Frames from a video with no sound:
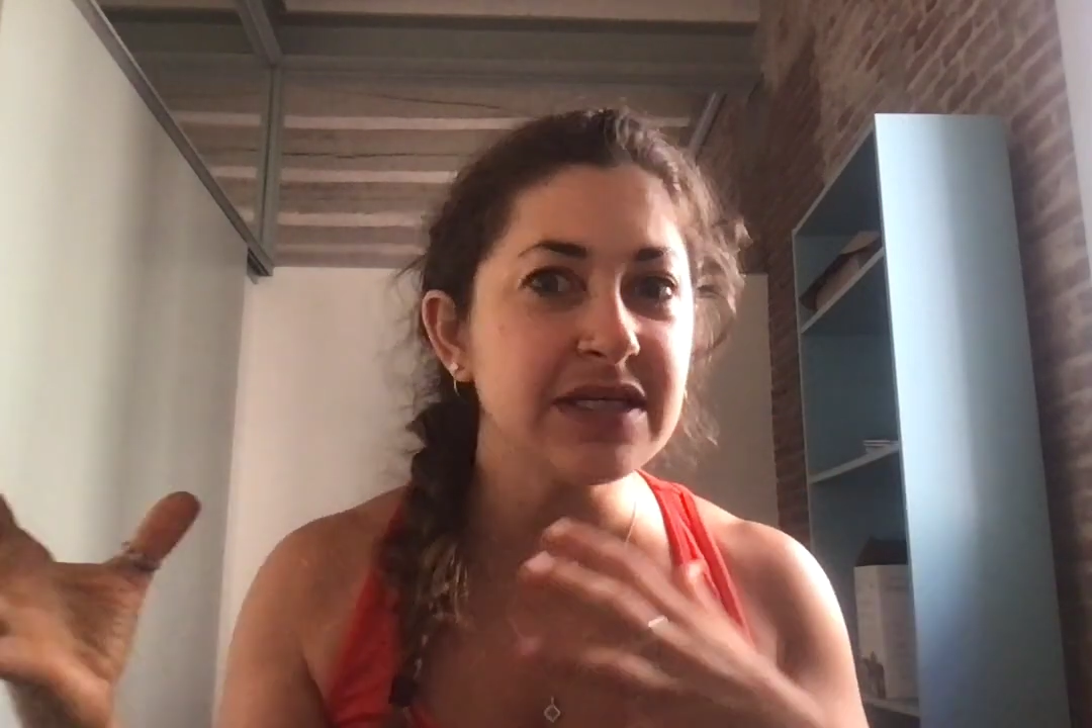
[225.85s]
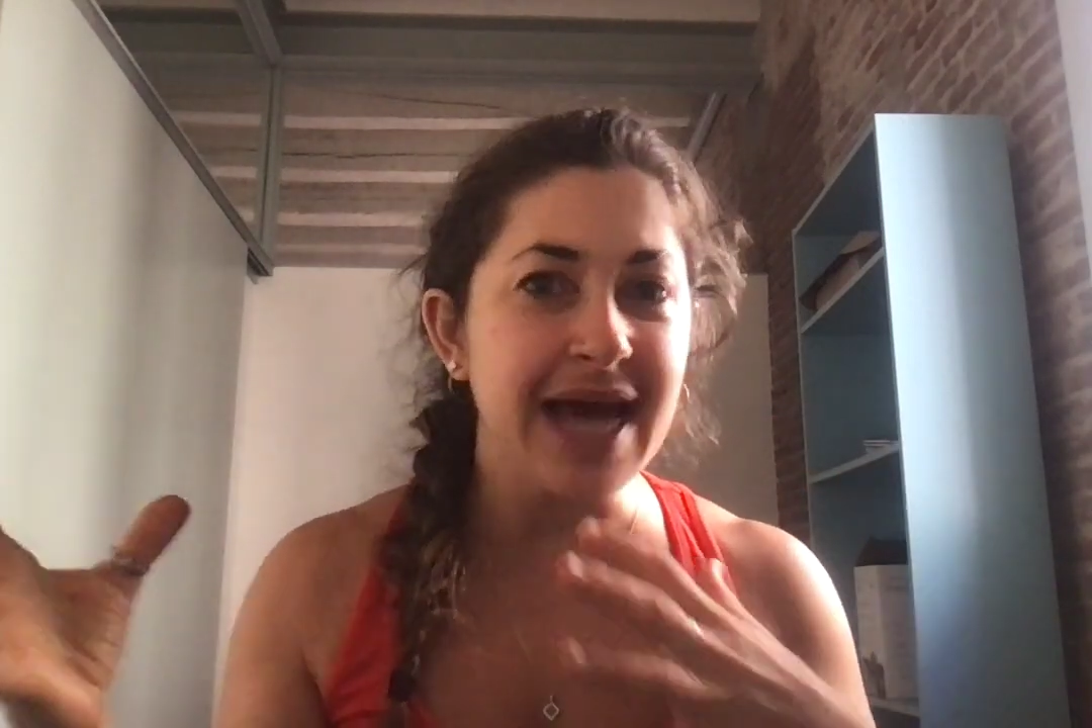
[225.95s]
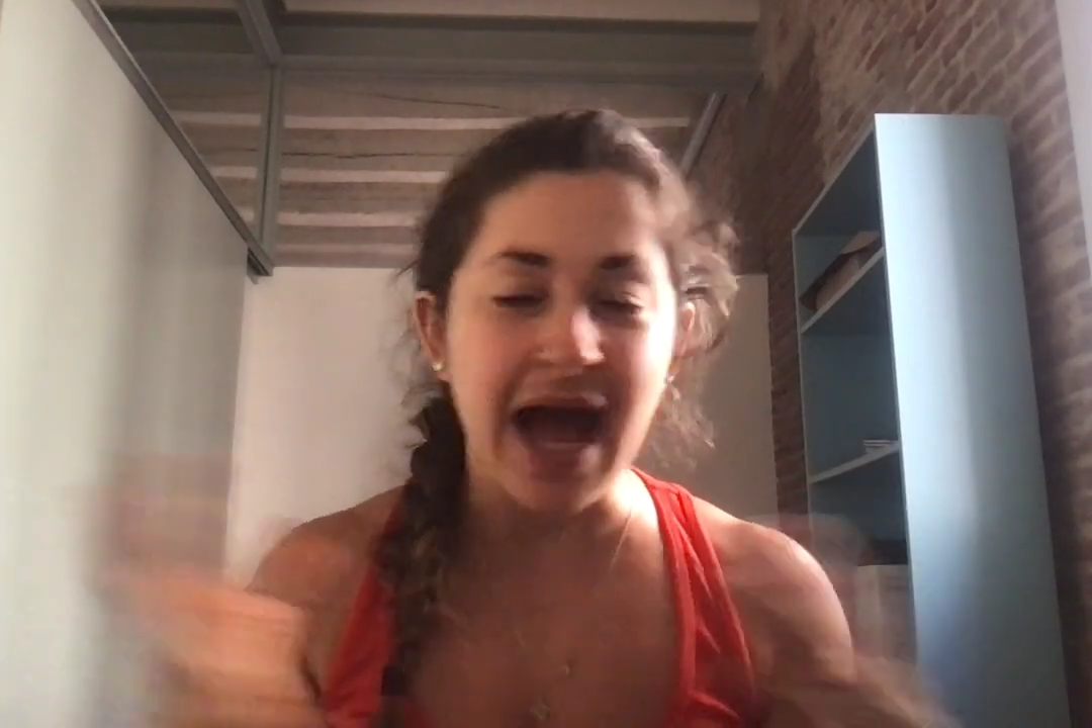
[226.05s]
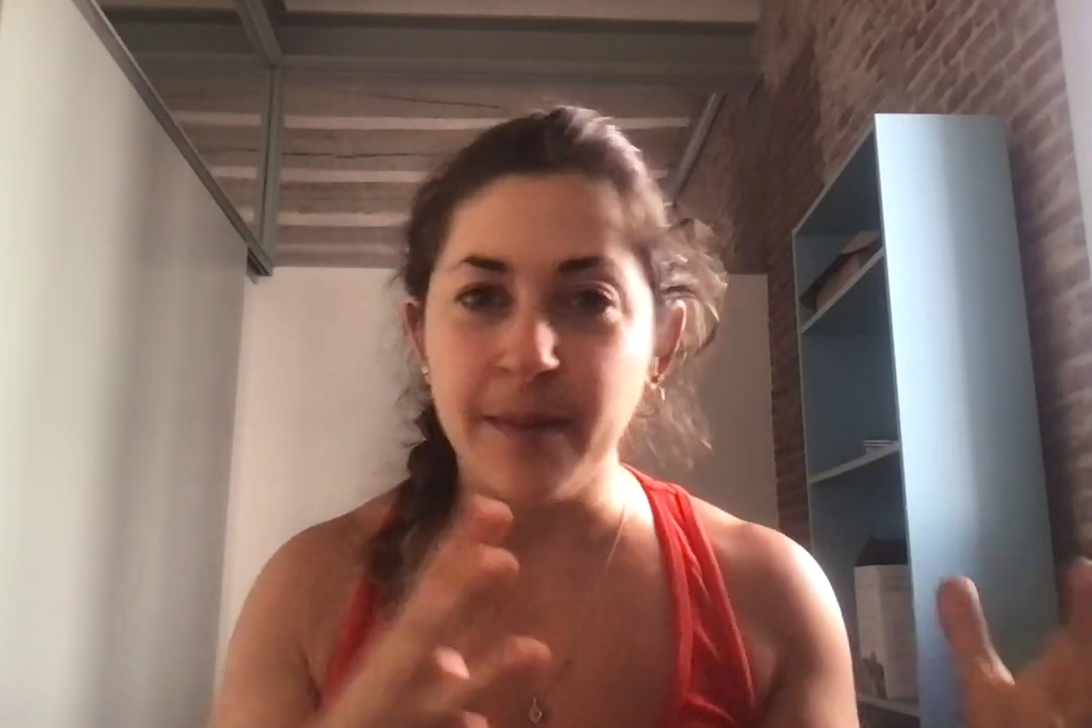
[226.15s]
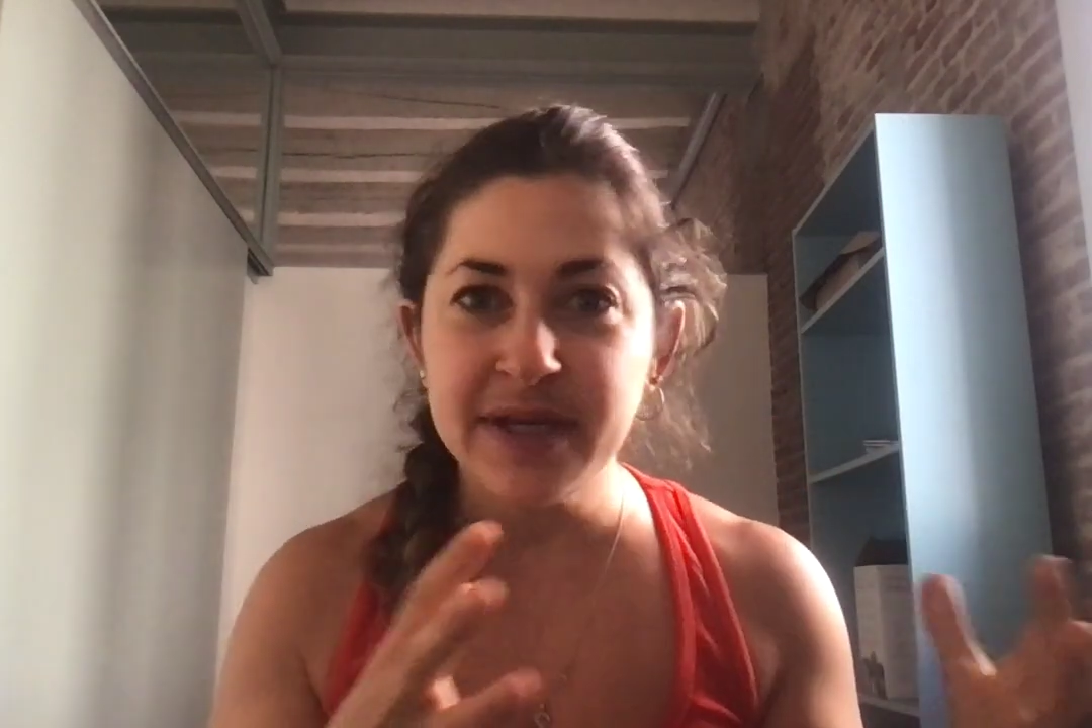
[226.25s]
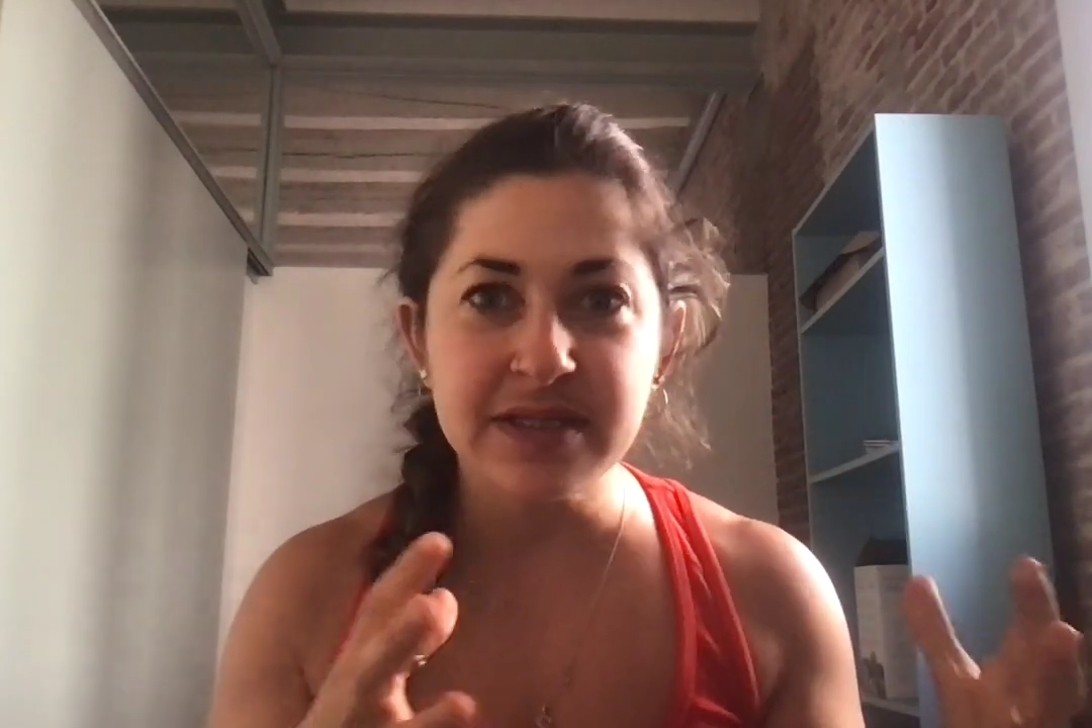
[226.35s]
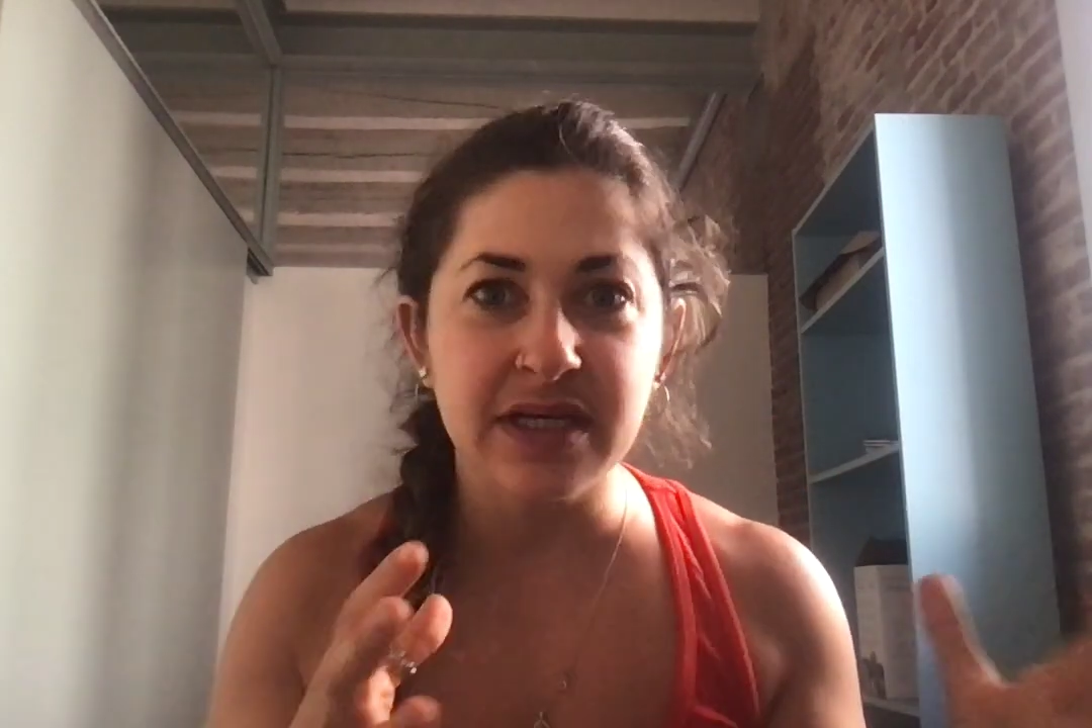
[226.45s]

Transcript: habits,